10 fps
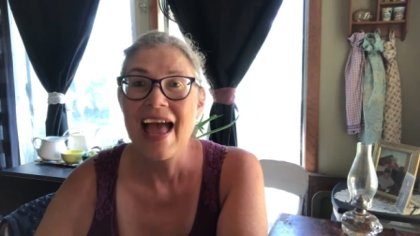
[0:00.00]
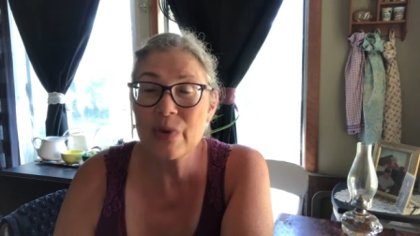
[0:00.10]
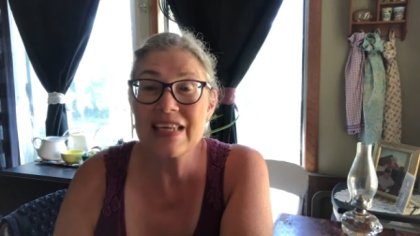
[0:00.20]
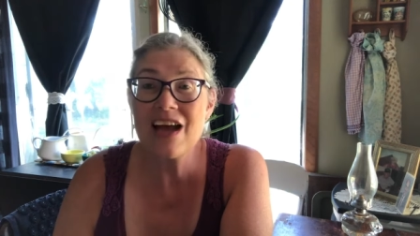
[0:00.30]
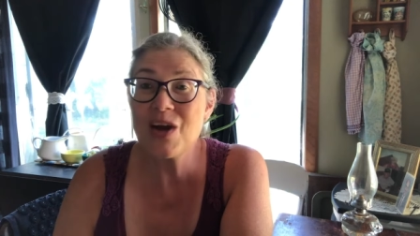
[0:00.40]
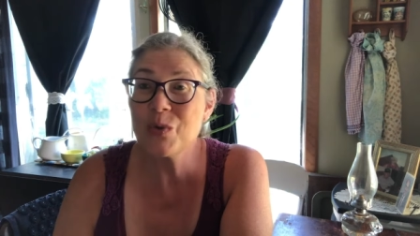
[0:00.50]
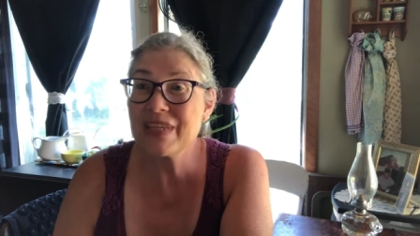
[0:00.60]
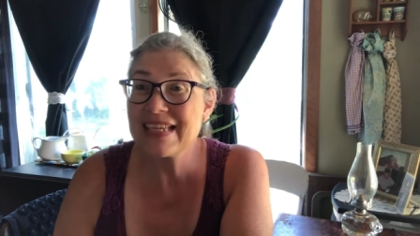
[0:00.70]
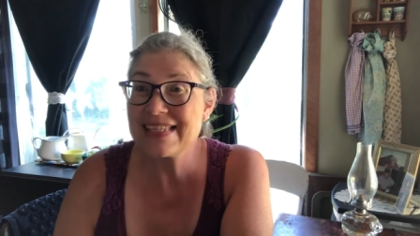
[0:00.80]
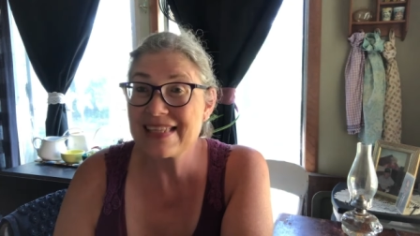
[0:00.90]
We not
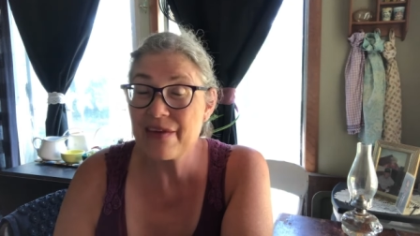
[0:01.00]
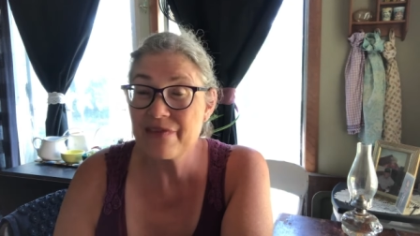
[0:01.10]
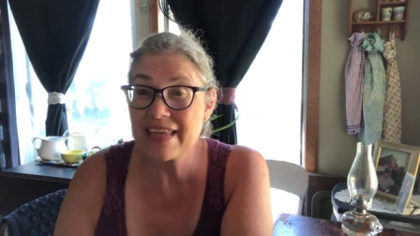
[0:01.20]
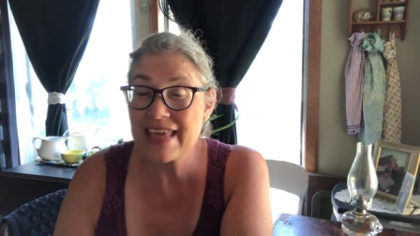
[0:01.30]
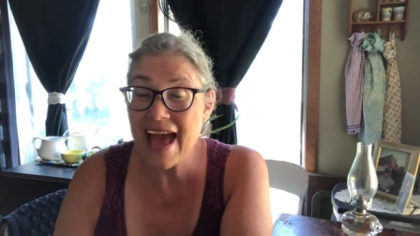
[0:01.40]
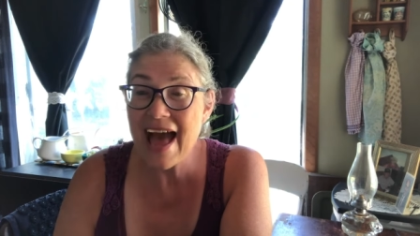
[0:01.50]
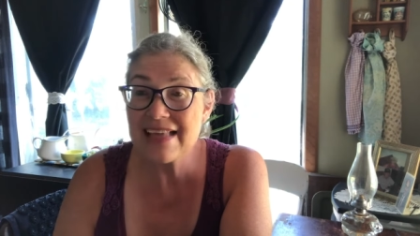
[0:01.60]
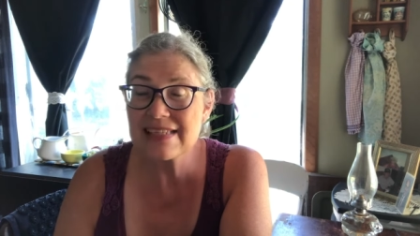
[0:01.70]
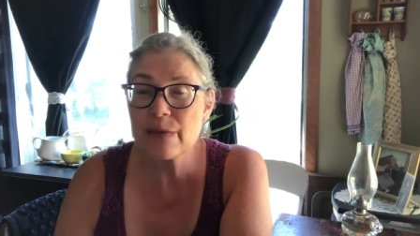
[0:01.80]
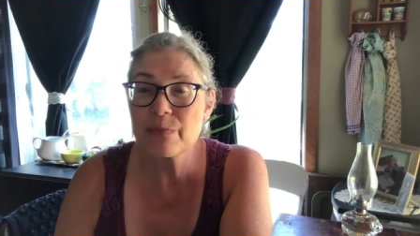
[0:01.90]
only save
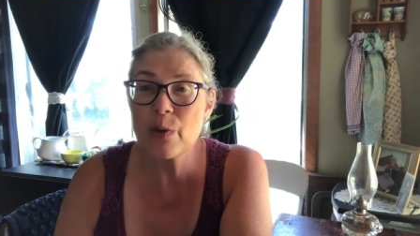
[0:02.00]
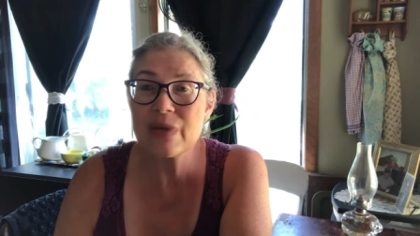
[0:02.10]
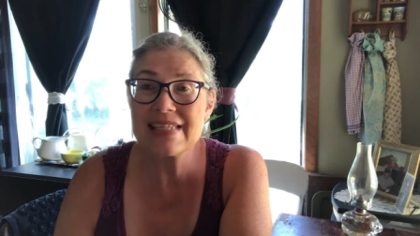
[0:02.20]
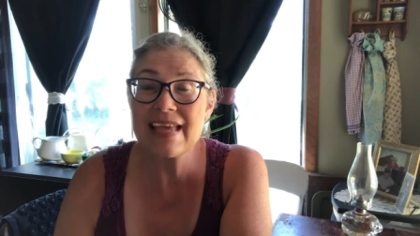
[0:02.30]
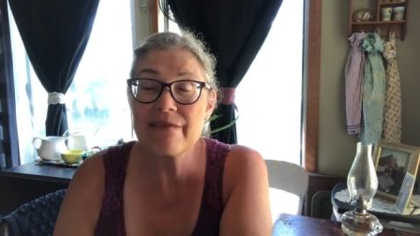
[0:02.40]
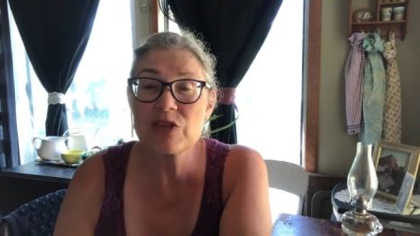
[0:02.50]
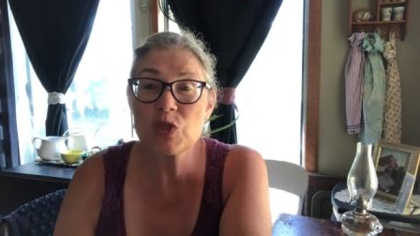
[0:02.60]
gas, but we save